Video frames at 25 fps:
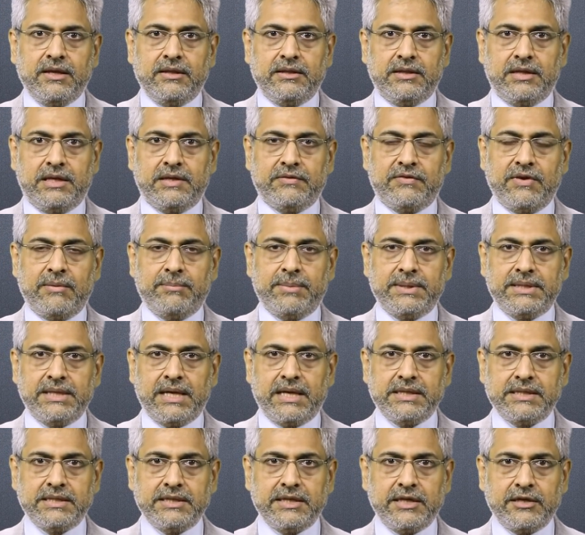The November
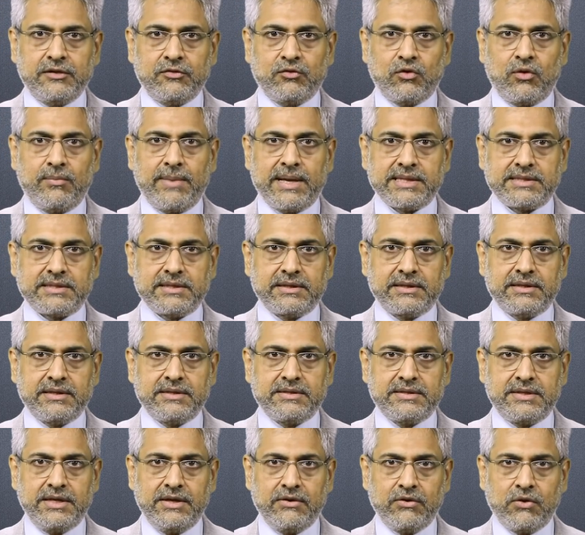1984
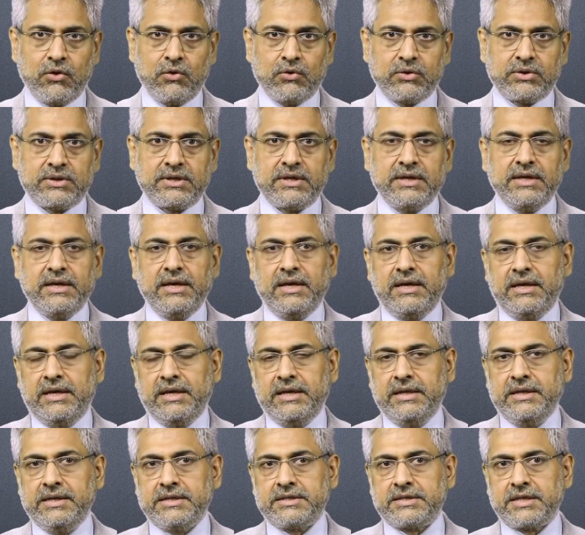massacres, he wrote
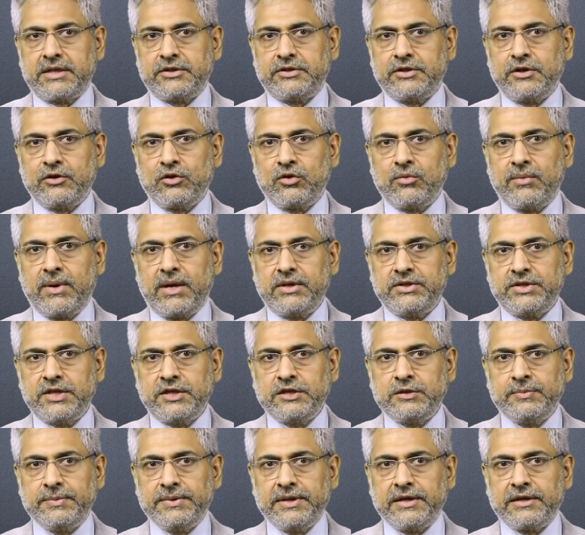in his Sajjan Kumar
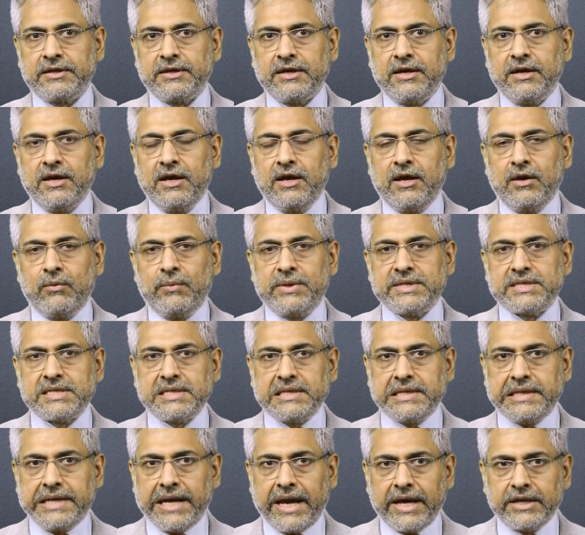judgment, was
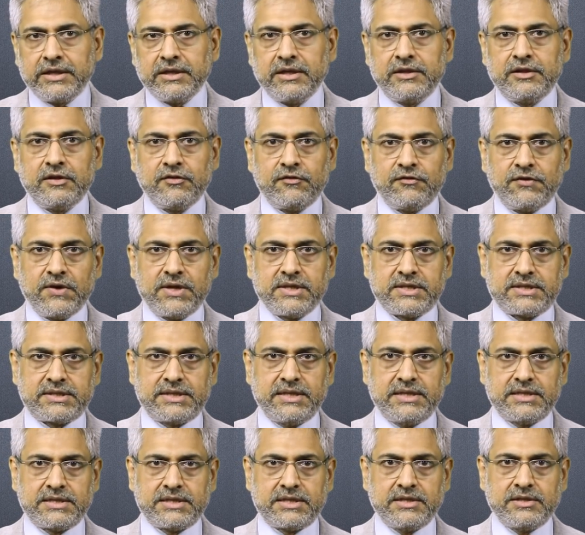neither the
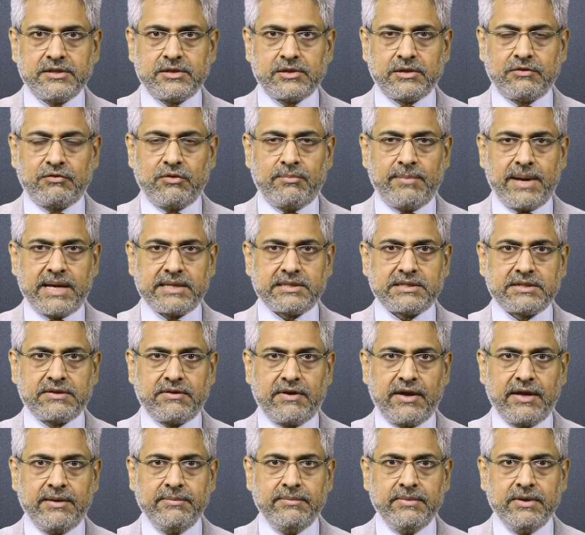first instance of a mass
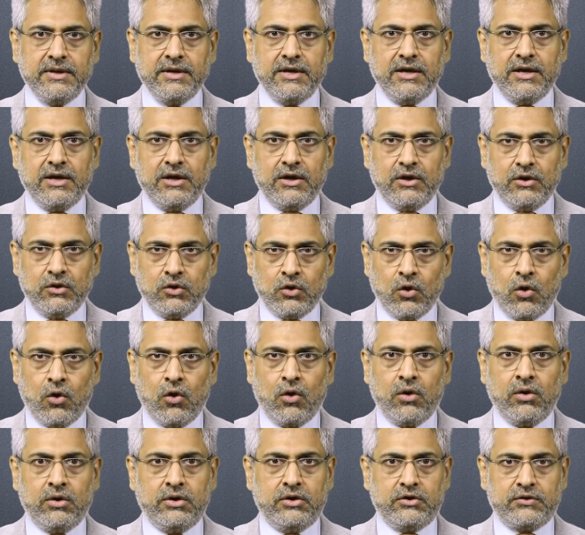crime
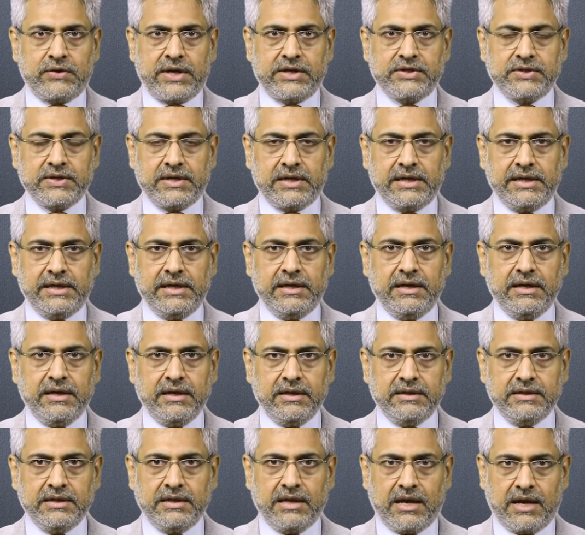nor, tragically,
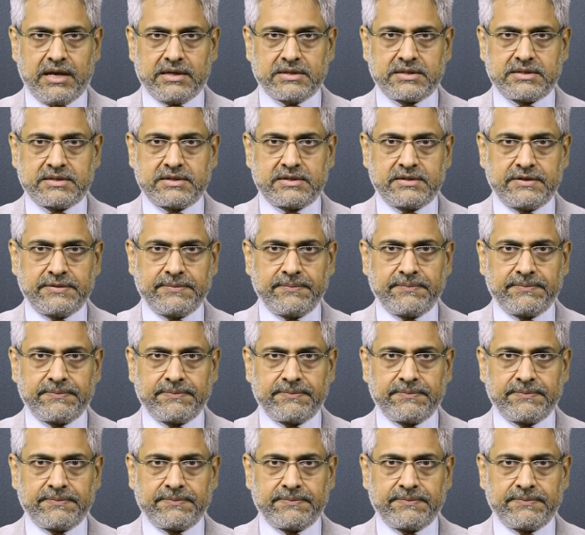the last.